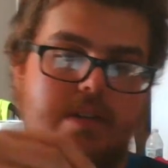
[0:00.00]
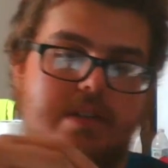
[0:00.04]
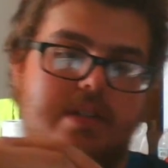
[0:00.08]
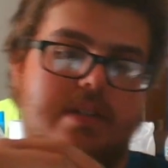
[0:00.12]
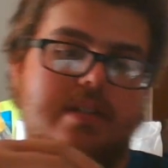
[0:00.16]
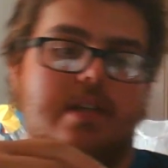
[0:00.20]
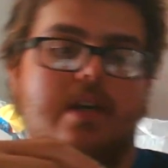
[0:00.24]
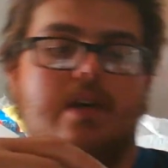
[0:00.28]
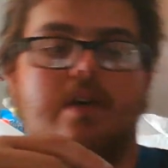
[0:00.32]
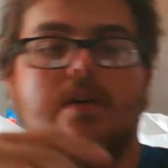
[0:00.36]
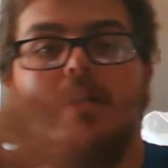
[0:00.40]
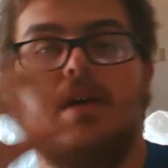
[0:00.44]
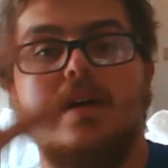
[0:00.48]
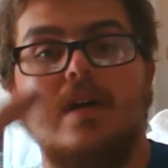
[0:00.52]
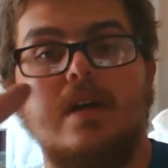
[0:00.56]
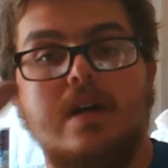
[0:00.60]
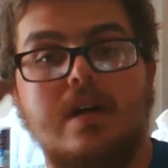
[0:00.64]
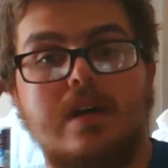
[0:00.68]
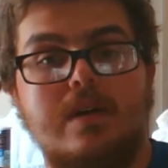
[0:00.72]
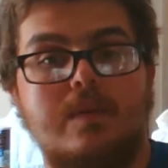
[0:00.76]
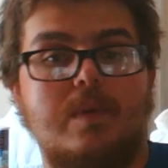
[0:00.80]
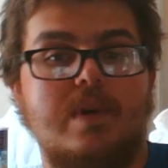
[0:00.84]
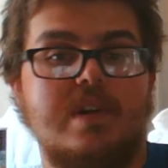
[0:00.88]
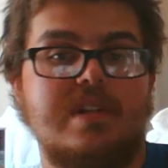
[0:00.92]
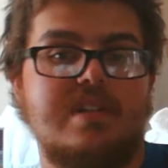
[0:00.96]
So
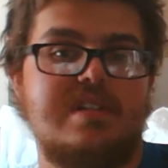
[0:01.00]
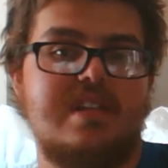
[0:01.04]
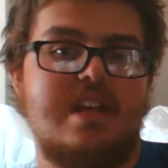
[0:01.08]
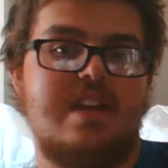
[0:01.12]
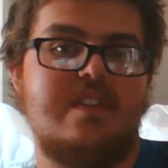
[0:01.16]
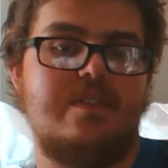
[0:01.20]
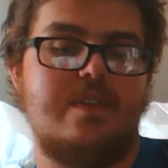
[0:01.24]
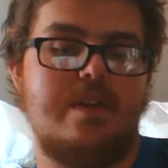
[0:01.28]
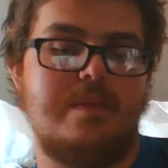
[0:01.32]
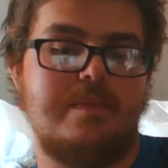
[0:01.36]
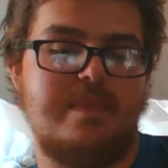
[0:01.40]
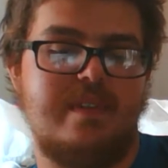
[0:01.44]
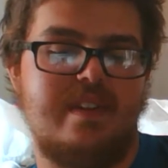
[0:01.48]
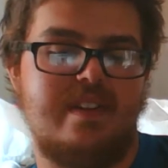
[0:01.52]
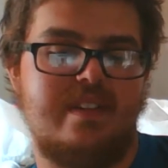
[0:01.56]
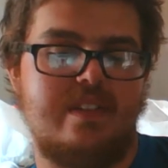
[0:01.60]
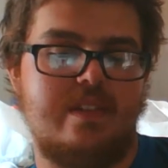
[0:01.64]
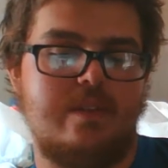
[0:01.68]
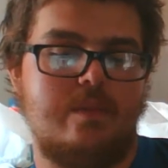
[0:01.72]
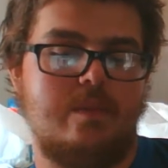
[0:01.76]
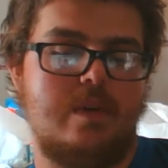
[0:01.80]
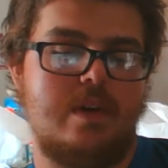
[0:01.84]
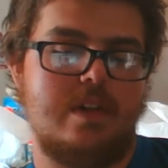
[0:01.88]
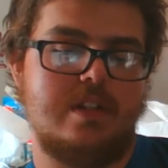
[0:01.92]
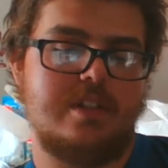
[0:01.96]
what's different from the
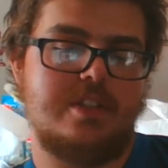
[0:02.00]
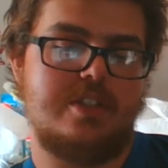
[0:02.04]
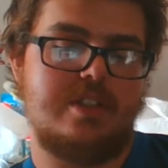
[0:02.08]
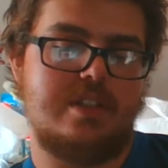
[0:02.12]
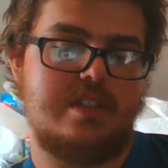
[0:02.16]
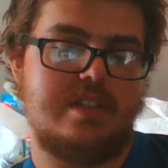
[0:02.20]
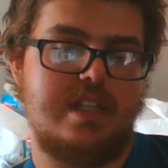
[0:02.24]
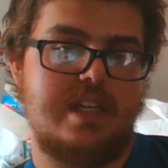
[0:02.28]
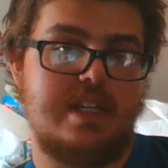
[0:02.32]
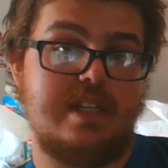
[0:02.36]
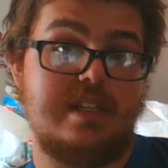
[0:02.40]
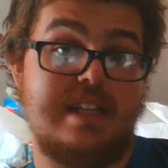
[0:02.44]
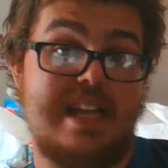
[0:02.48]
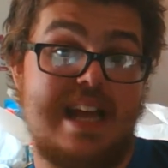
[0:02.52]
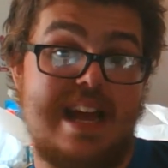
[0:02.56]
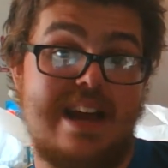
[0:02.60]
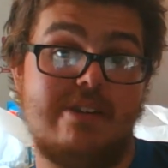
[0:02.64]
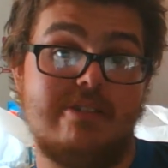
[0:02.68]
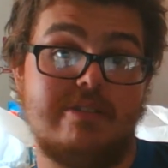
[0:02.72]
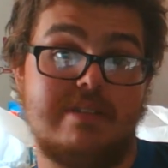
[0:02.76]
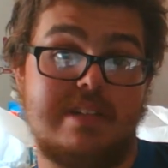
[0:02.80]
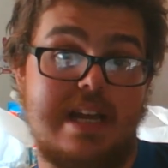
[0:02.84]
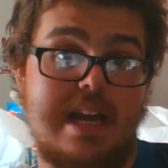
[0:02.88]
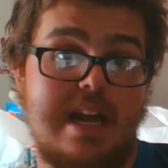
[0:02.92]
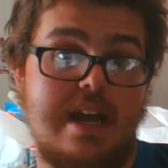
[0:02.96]
ones you see
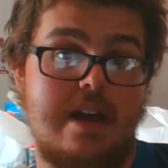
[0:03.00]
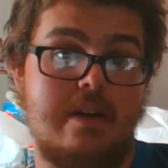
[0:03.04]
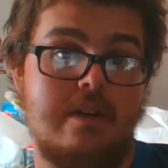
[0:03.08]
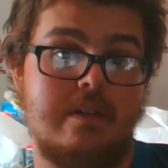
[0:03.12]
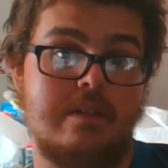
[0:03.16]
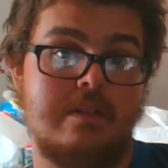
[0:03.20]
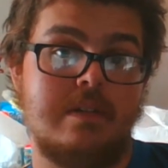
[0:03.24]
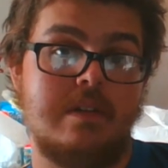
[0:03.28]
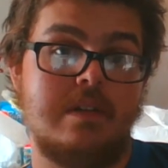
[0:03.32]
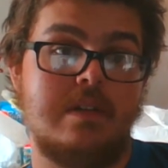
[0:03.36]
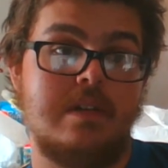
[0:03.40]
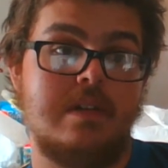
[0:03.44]
downtown